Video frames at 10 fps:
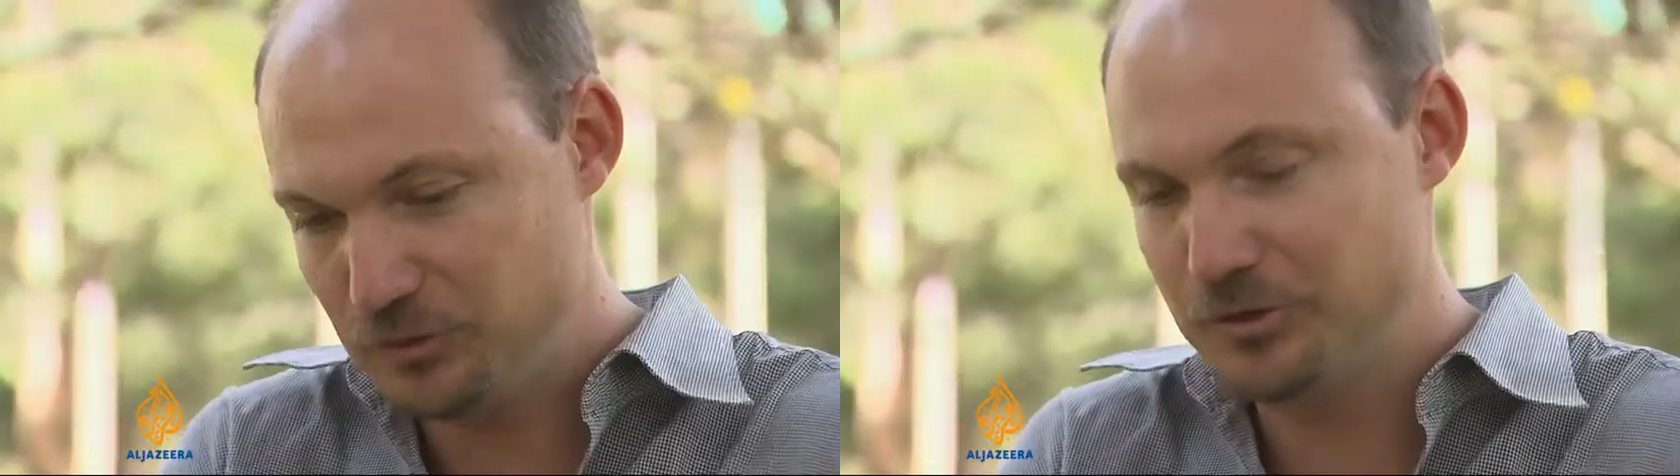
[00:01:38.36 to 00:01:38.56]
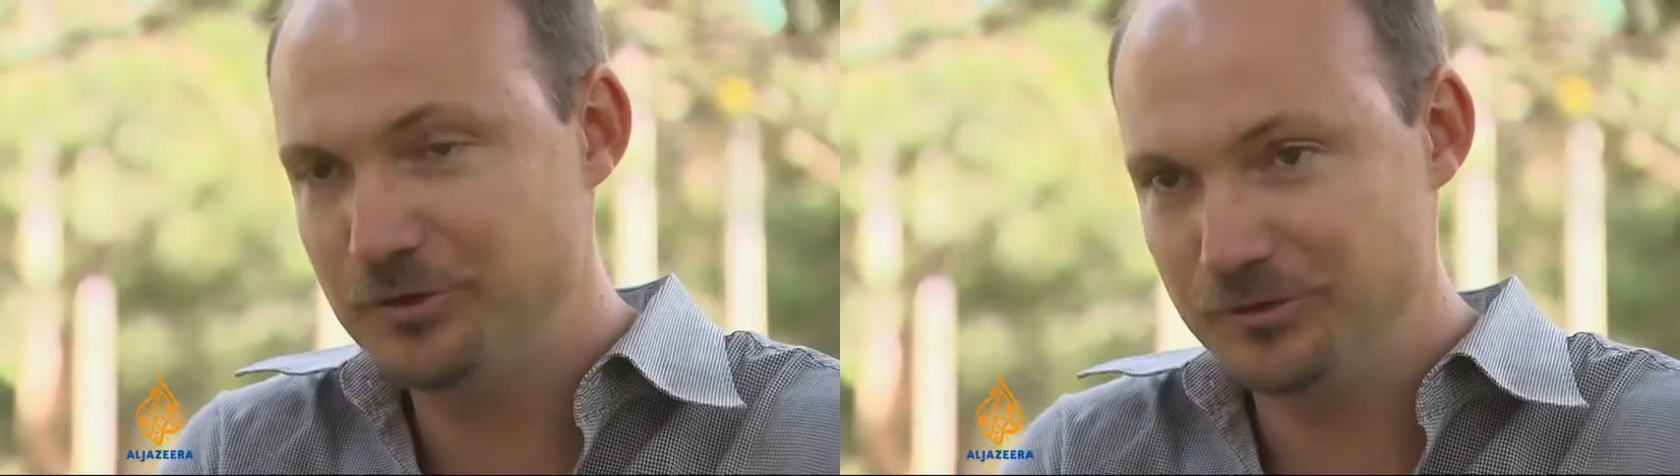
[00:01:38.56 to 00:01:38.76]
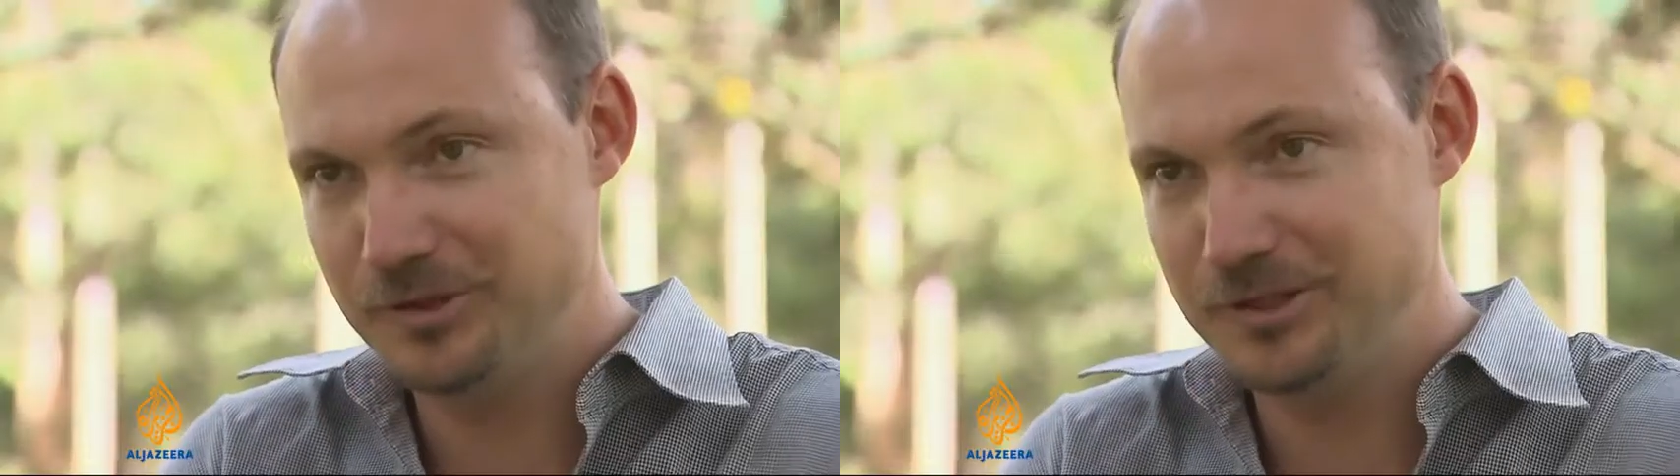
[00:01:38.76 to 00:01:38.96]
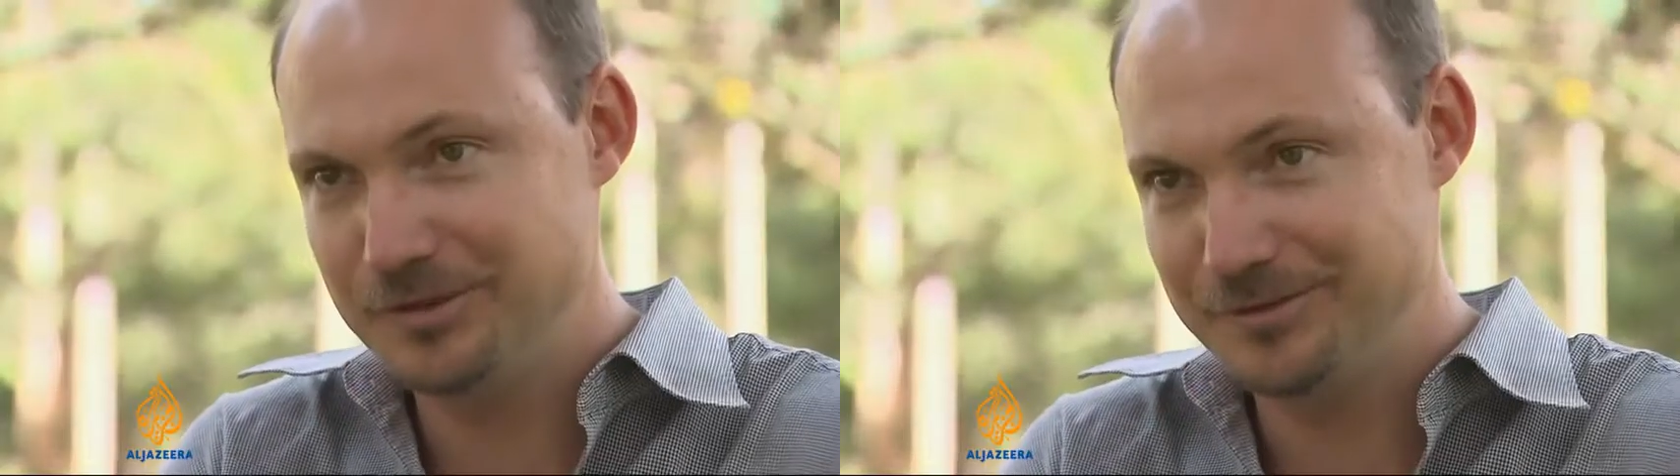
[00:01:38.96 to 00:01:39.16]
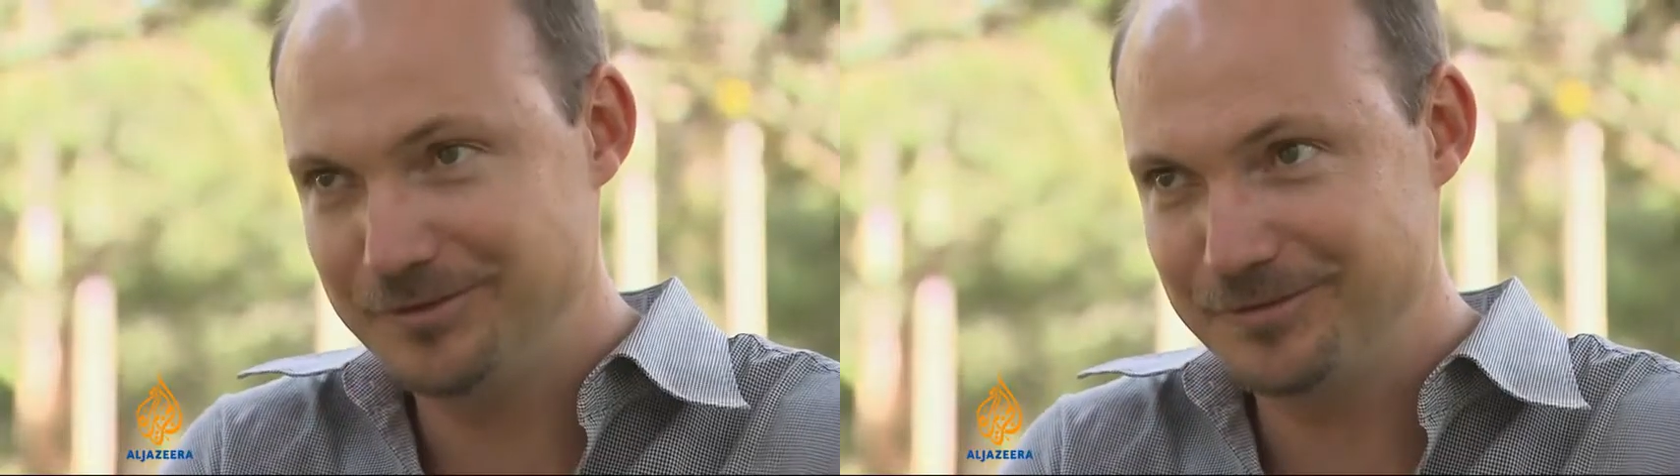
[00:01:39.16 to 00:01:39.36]
security,
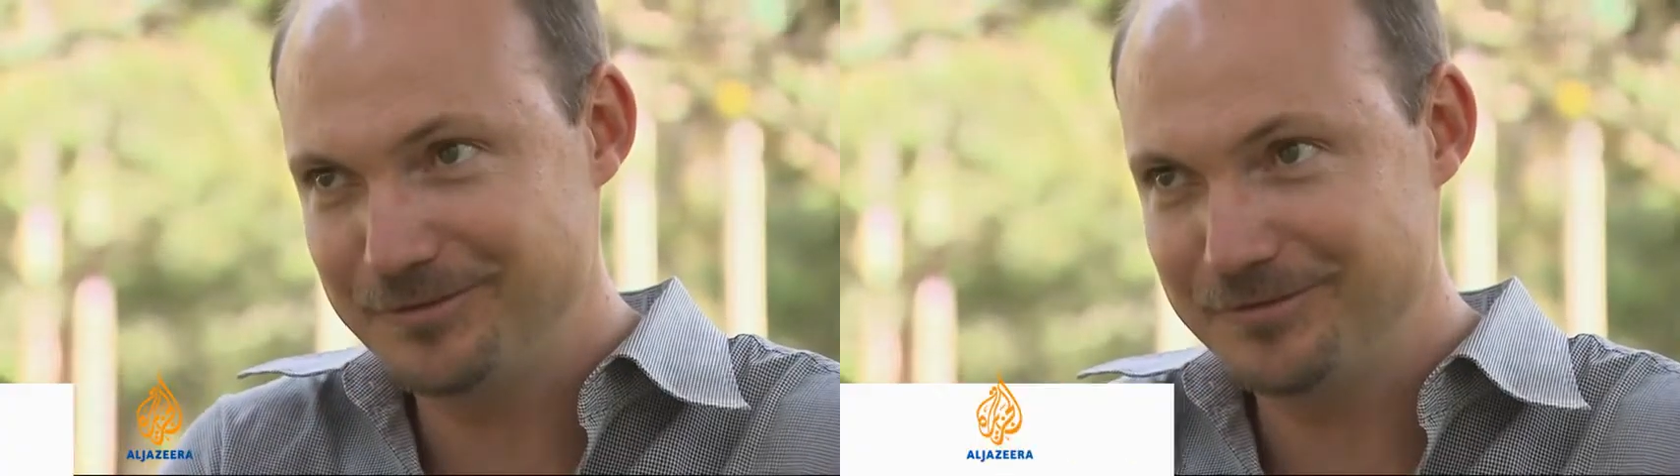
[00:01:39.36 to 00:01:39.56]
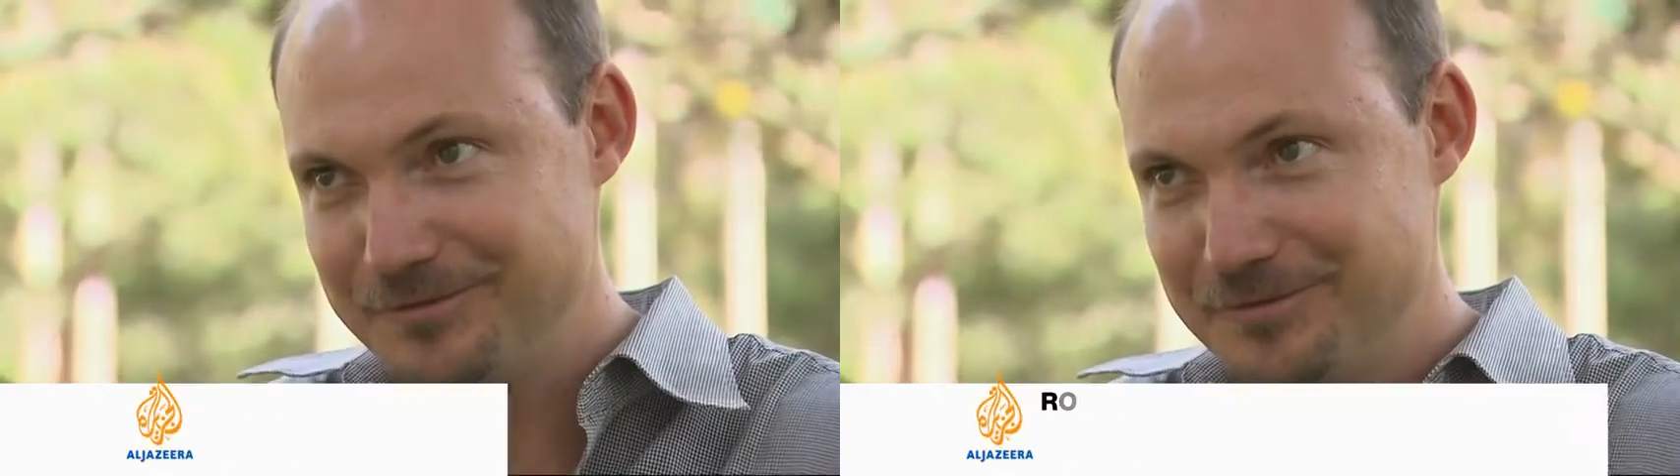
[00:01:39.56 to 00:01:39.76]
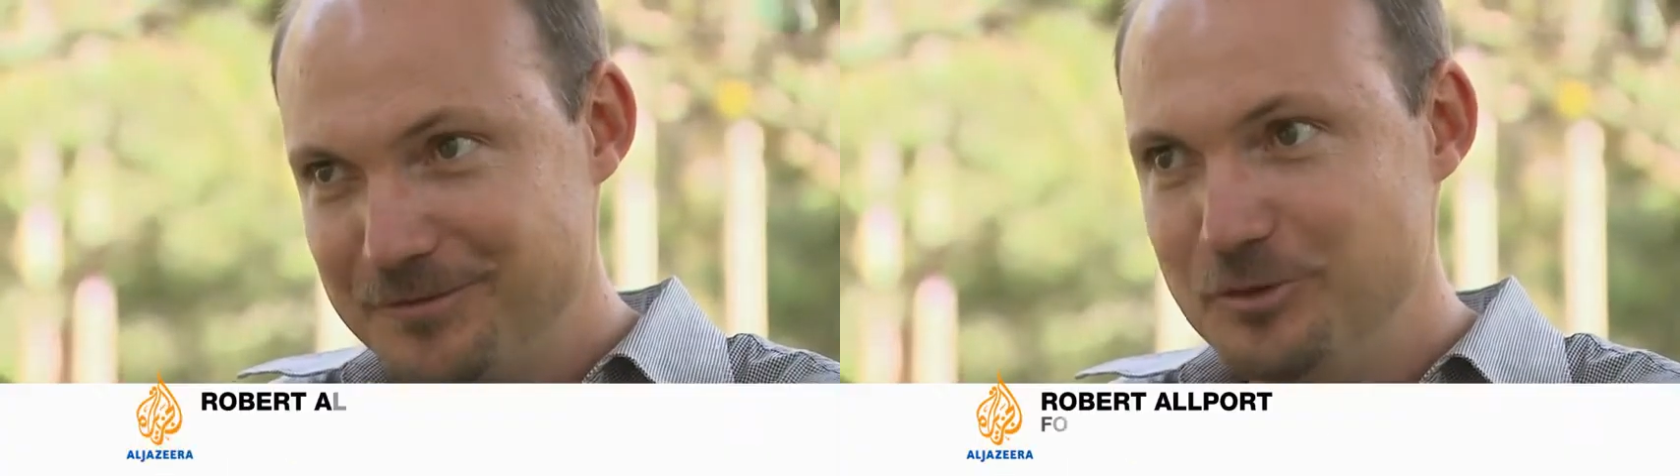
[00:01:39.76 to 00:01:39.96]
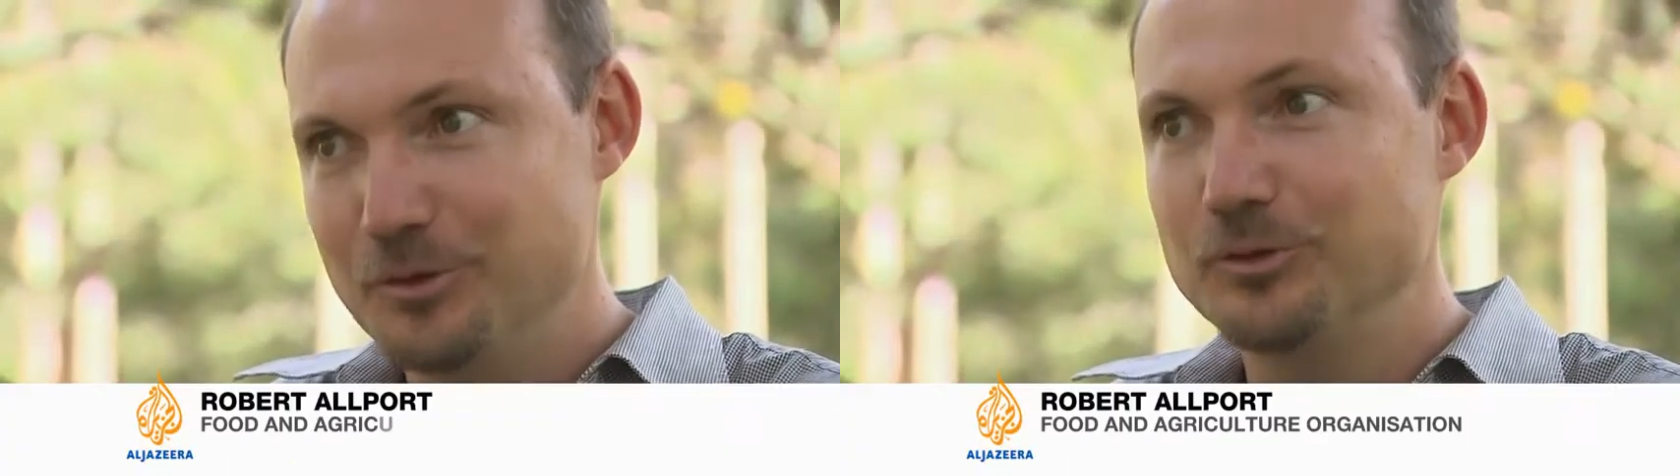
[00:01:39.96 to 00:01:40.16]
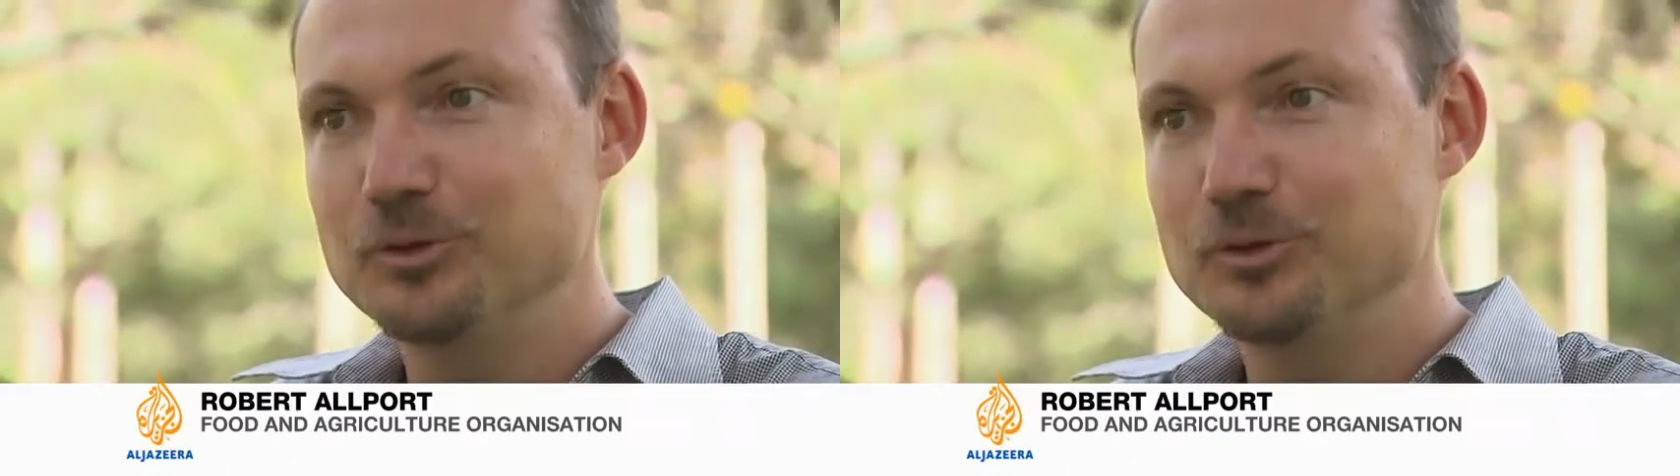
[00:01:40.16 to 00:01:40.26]
you're not